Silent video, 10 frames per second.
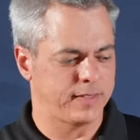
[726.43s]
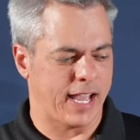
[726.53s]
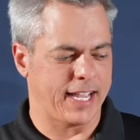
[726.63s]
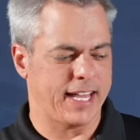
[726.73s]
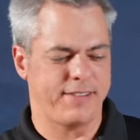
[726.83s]

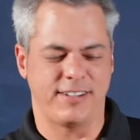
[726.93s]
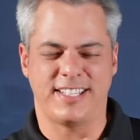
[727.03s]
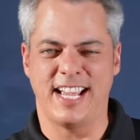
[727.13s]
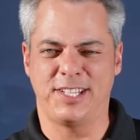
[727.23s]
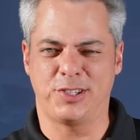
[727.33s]
I can't even
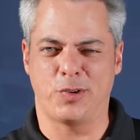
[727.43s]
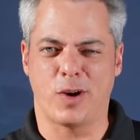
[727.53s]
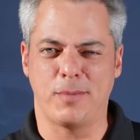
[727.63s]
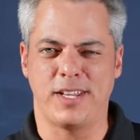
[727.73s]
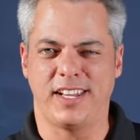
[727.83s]
taste the
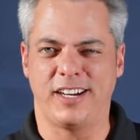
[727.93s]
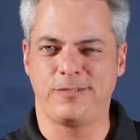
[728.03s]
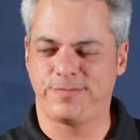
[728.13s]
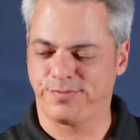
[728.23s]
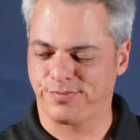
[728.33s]
rum in there.
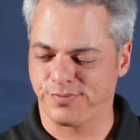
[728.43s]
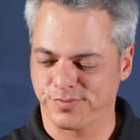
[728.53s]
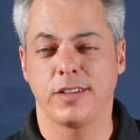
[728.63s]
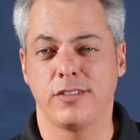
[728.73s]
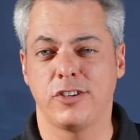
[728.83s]

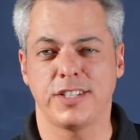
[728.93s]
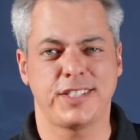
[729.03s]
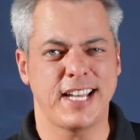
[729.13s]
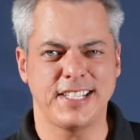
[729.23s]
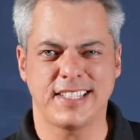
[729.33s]
Just
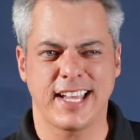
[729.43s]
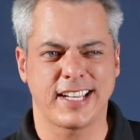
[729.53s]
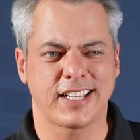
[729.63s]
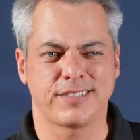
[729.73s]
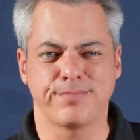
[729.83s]
tastes like
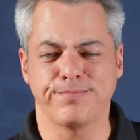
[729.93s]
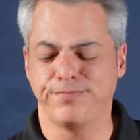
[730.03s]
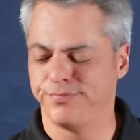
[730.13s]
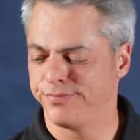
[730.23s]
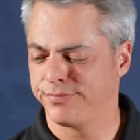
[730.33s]
a
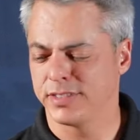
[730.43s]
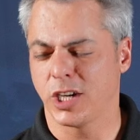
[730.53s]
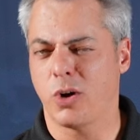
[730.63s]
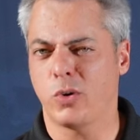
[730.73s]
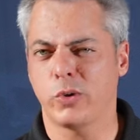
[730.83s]

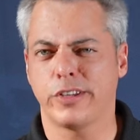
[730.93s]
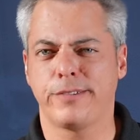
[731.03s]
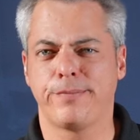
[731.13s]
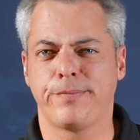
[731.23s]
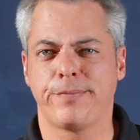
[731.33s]
cold
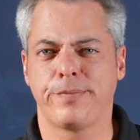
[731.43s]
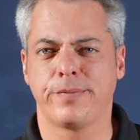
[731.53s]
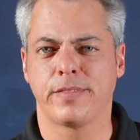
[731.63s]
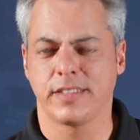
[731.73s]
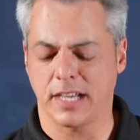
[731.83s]

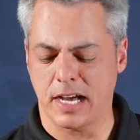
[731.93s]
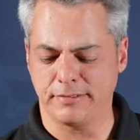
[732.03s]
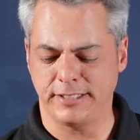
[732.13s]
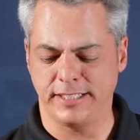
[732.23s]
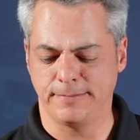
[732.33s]

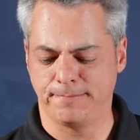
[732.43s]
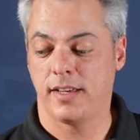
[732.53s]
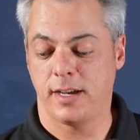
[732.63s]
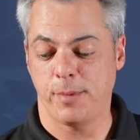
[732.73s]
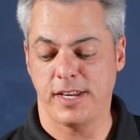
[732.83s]
coffee.
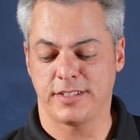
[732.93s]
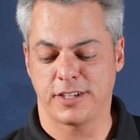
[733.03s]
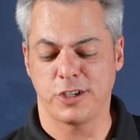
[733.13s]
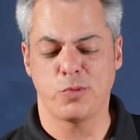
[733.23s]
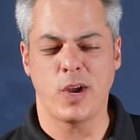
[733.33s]
I mean, it's a
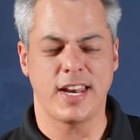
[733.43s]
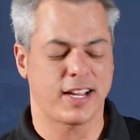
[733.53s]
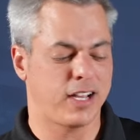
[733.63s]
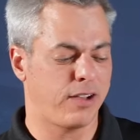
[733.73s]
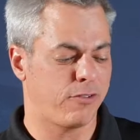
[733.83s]
good way to
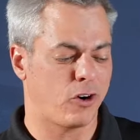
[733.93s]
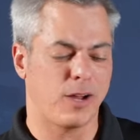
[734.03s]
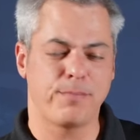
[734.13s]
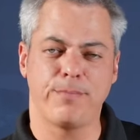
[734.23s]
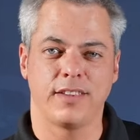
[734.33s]
cover
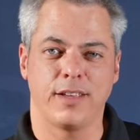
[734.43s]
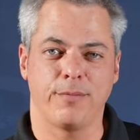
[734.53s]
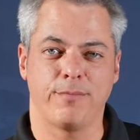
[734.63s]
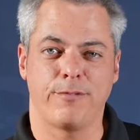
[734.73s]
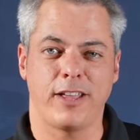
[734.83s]
up the
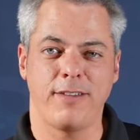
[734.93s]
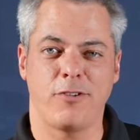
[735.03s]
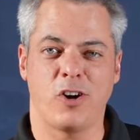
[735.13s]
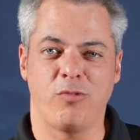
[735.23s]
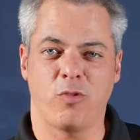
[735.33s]

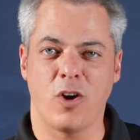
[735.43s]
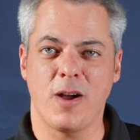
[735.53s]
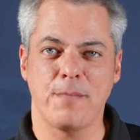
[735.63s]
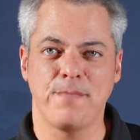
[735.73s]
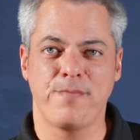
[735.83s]
flavor of
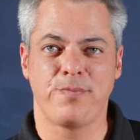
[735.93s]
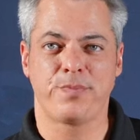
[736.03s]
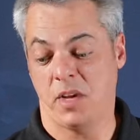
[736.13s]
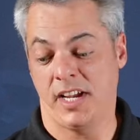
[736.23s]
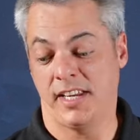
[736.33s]
rum,
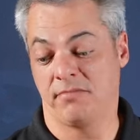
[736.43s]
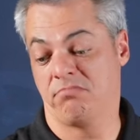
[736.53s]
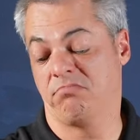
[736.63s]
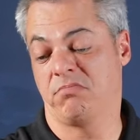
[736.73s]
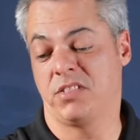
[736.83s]
and
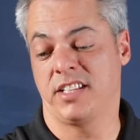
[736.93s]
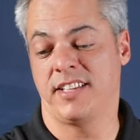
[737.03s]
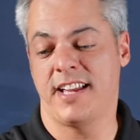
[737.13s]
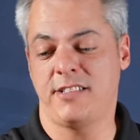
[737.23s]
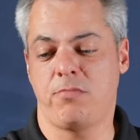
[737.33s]
it
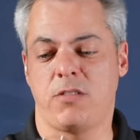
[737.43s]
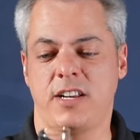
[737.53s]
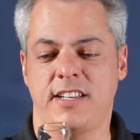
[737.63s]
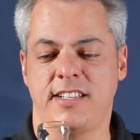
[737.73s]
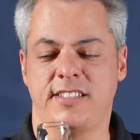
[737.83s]
tastes
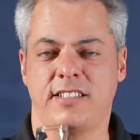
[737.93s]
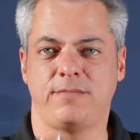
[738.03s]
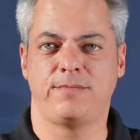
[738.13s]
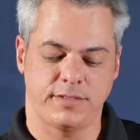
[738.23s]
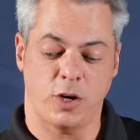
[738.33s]
pretty decent,
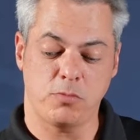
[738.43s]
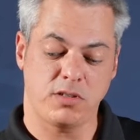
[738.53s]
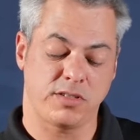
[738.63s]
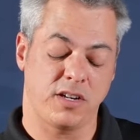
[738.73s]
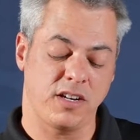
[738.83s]

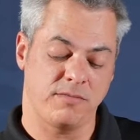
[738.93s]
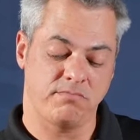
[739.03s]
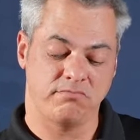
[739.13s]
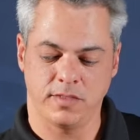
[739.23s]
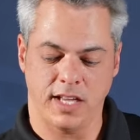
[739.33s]
almost good.
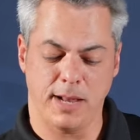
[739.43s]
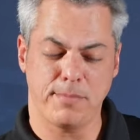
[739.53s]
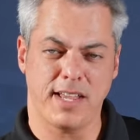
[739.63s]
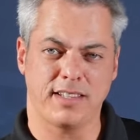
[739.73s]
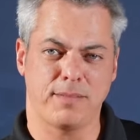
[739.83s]
And I'm
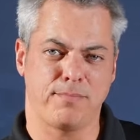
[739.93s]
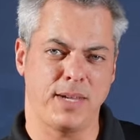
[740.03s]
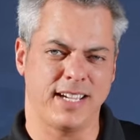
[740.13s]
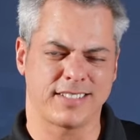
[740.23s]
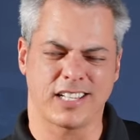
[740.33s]
not the
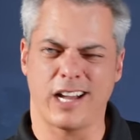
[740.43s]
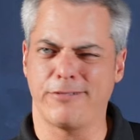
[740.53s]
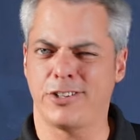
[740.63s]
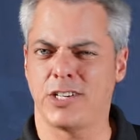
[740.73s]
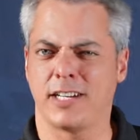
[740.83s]
biggest
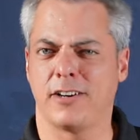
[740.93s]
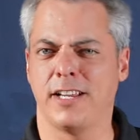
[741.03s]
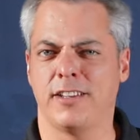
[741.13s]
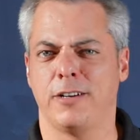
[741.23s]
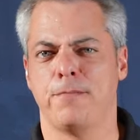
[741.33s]
coffee drinker
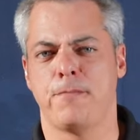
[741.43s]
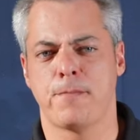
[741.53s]
either.